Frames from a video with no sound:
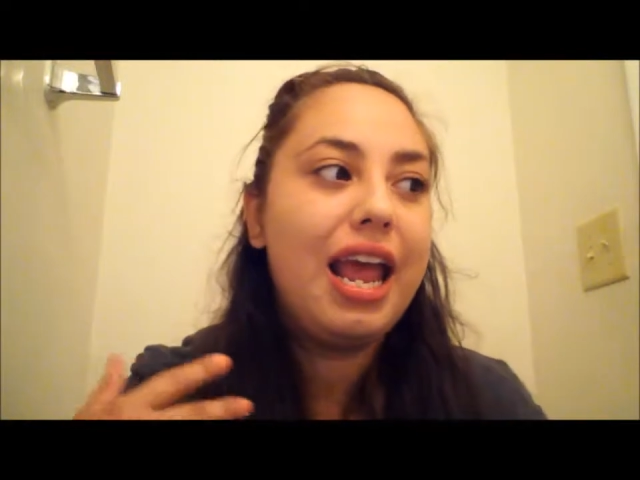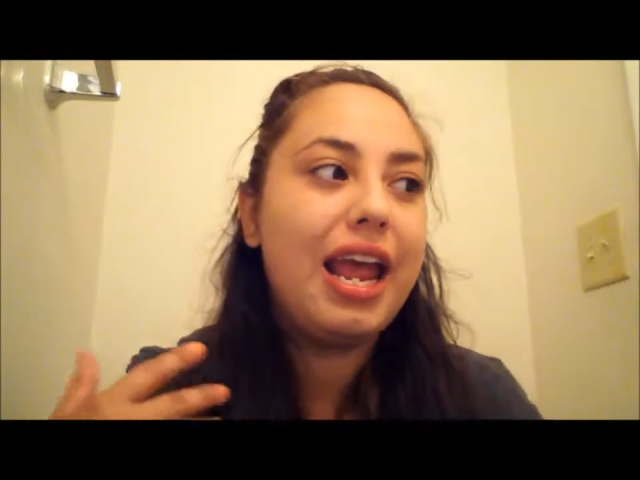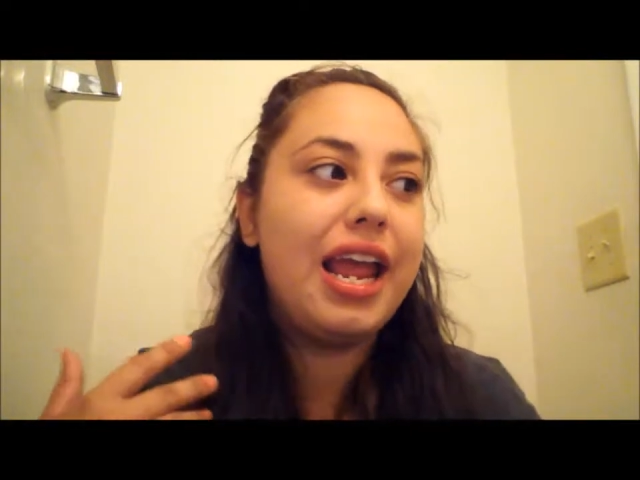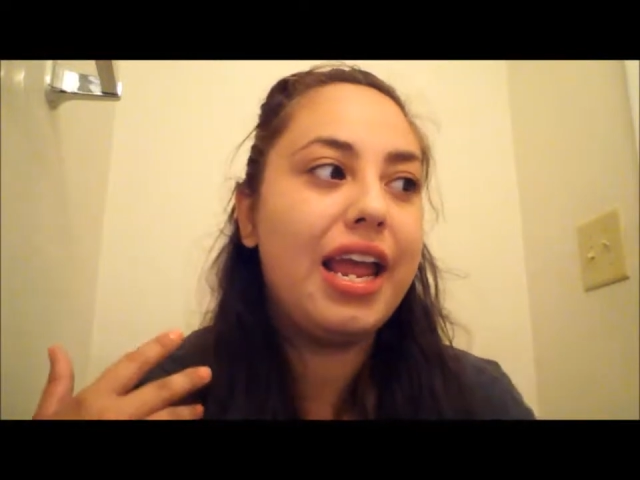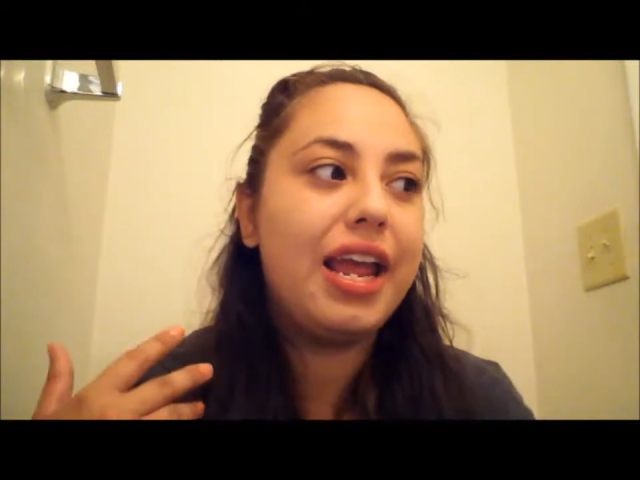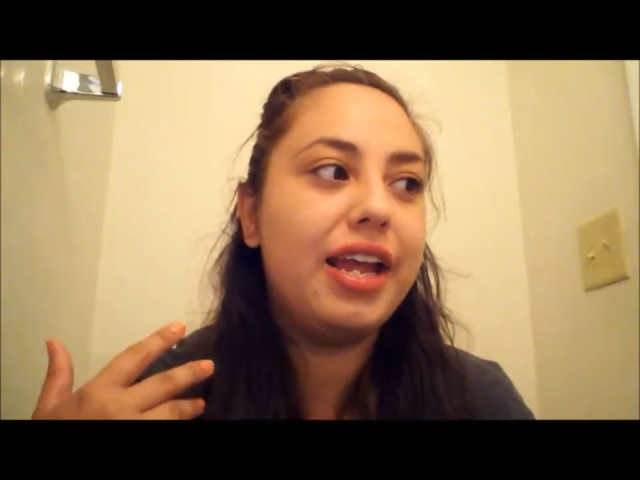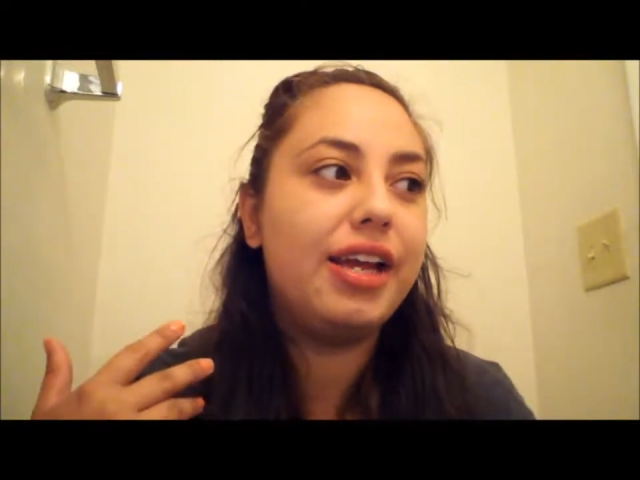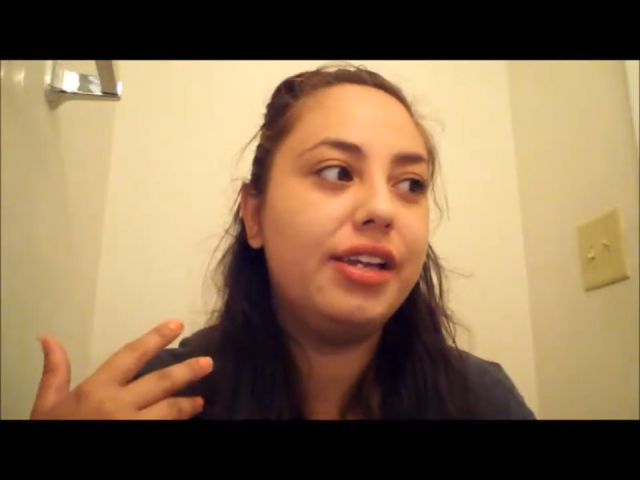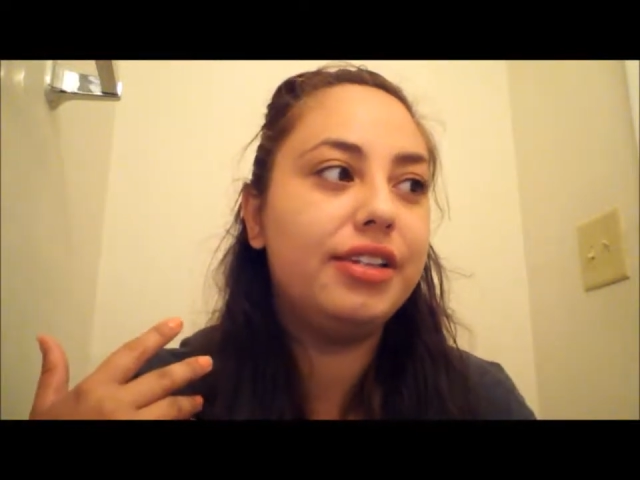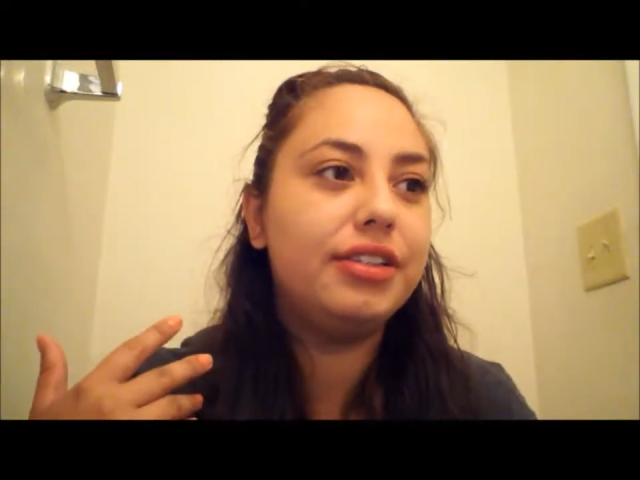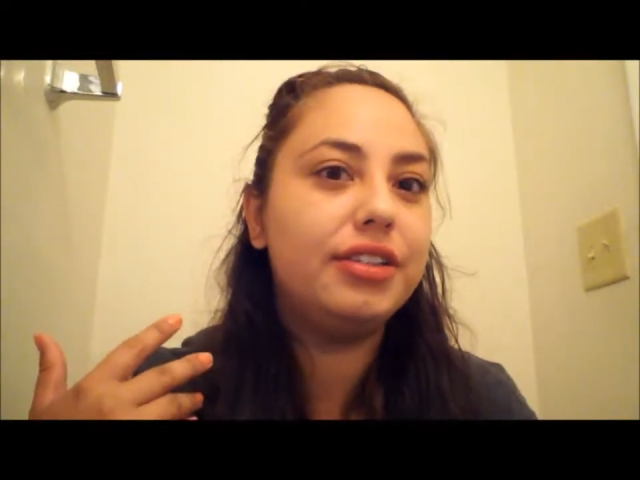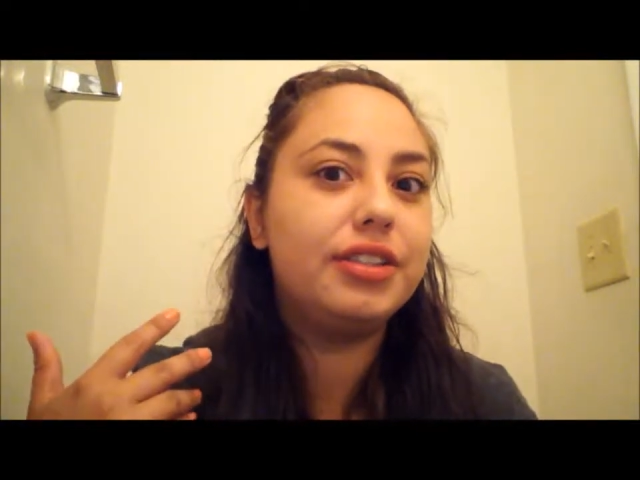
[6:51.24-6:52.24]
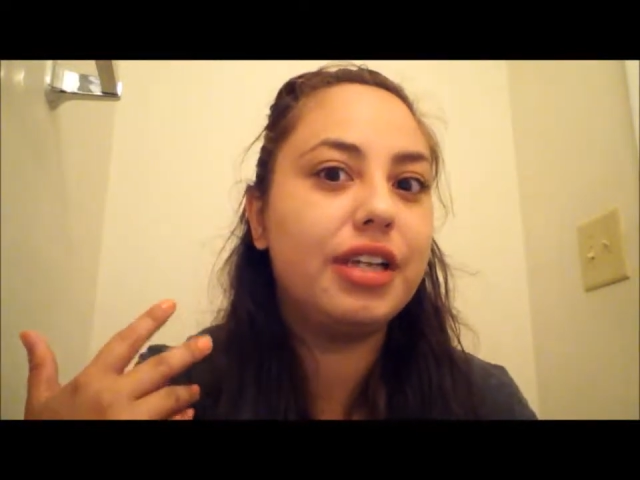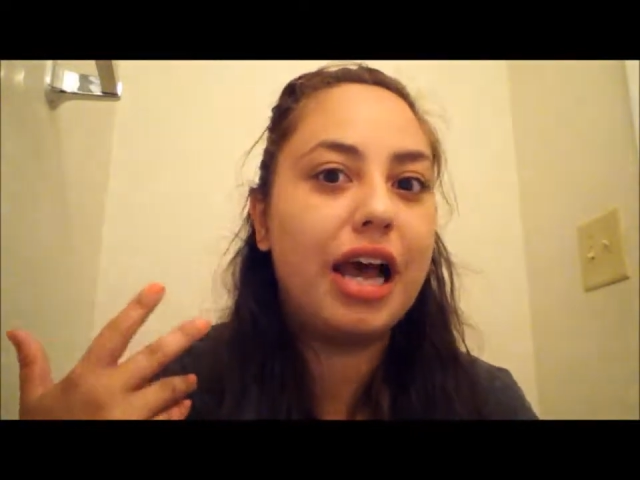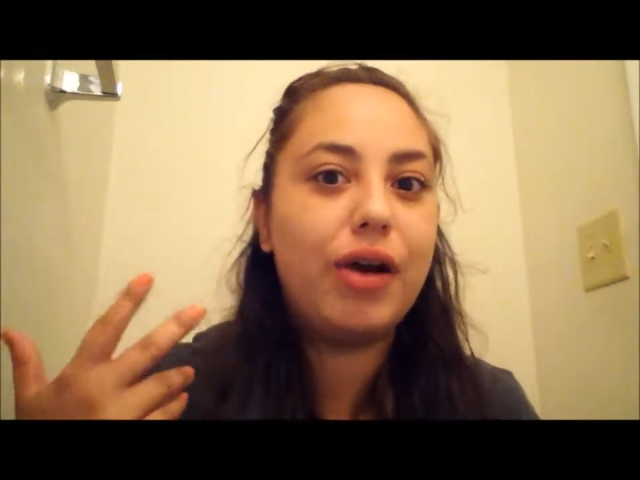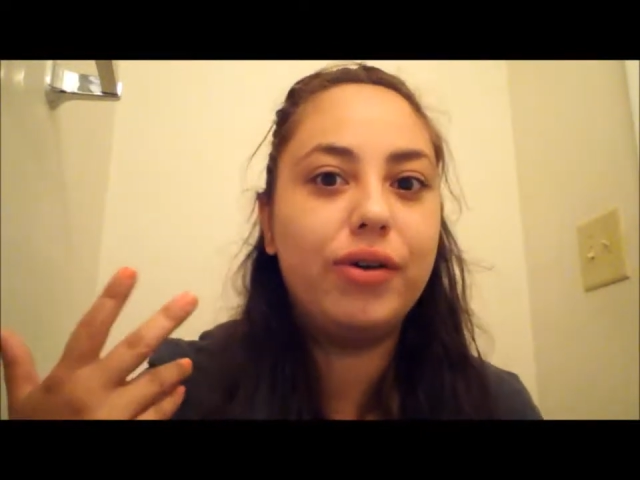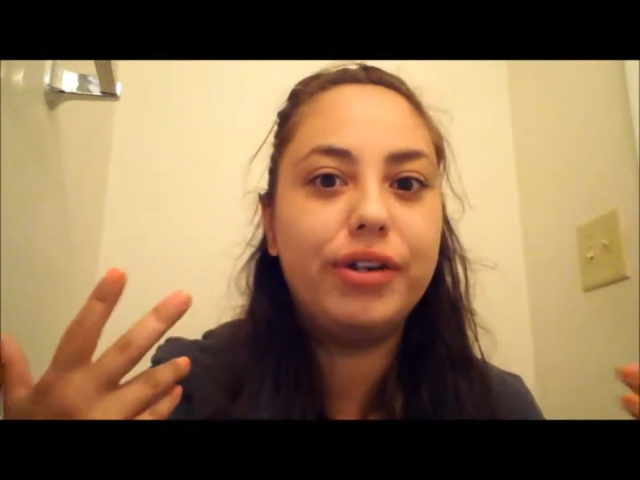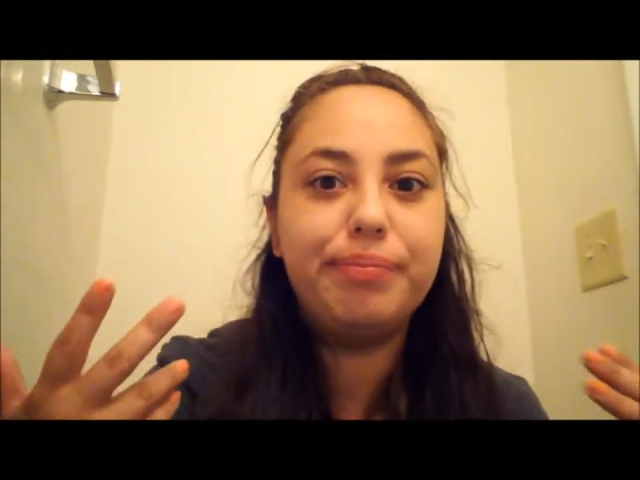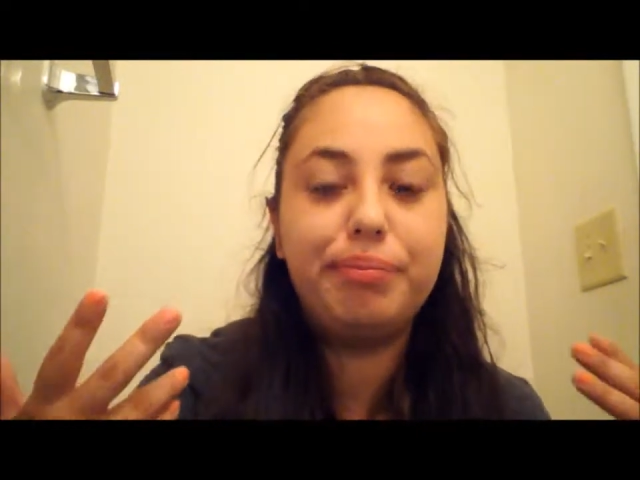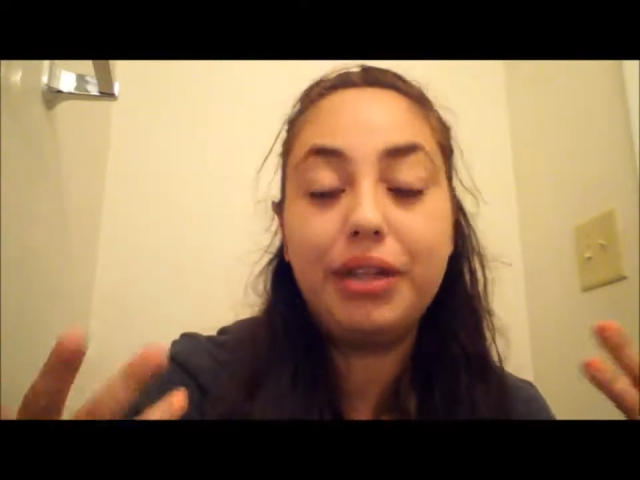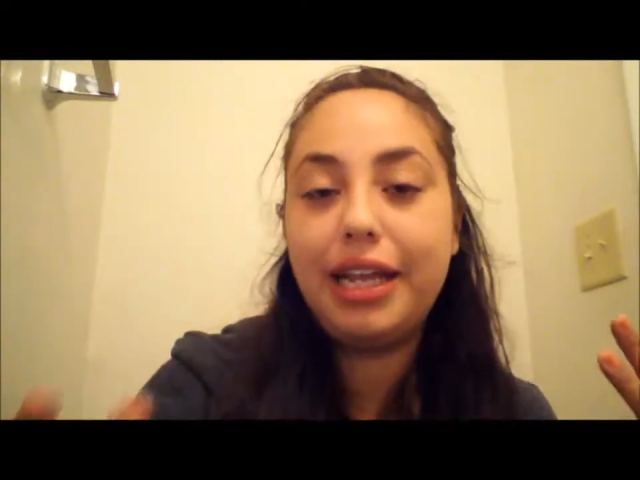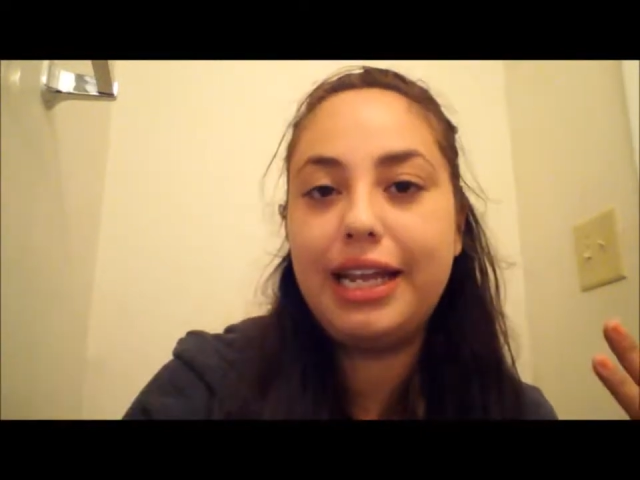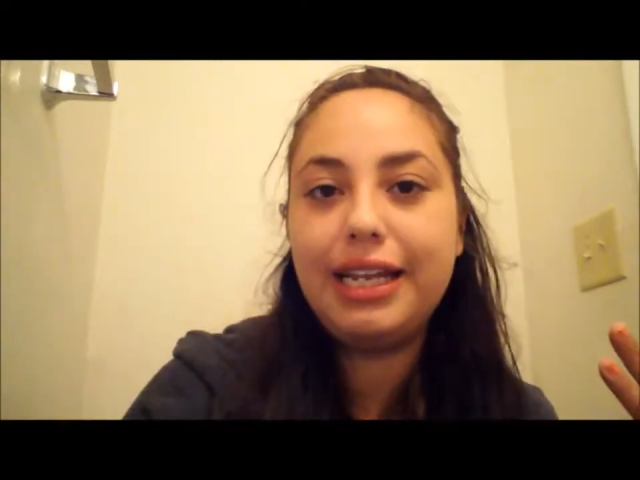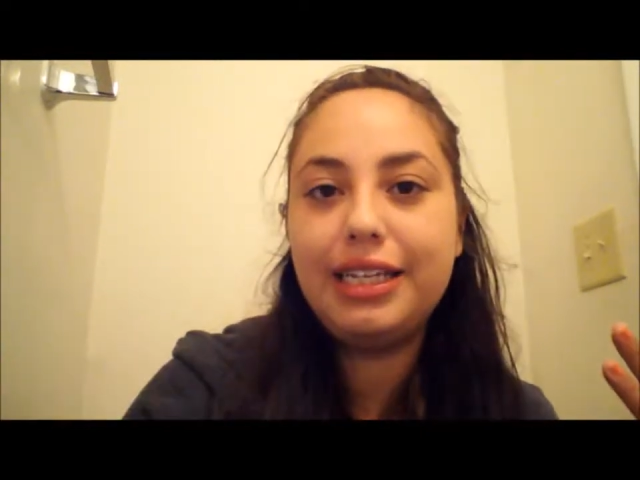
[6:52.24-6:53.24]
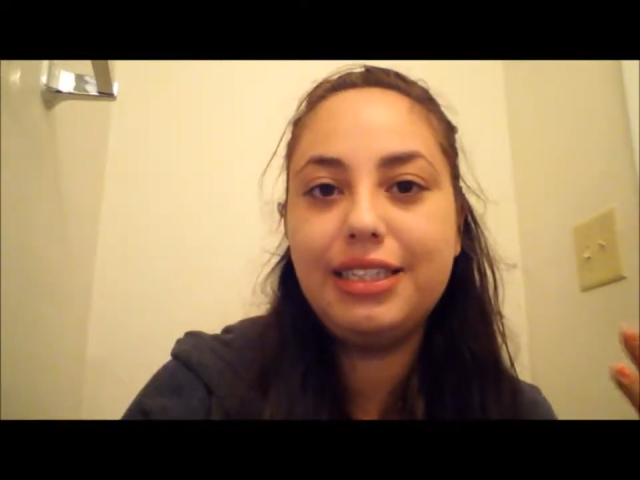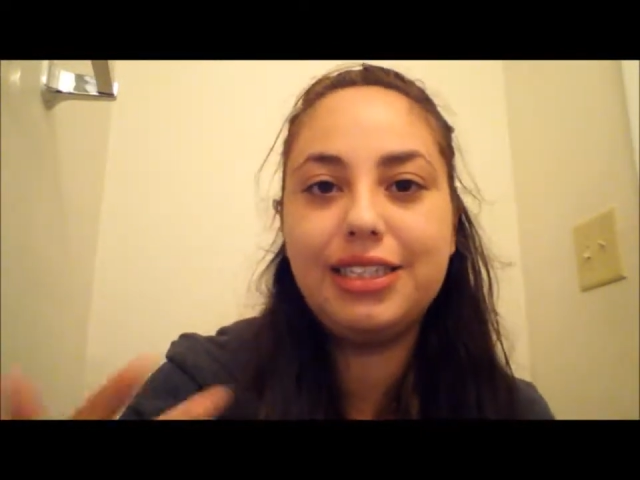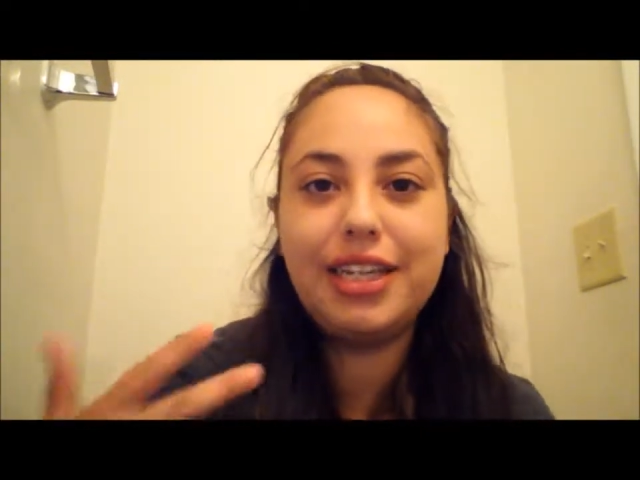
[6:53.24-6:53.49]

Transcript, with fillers: and how it blends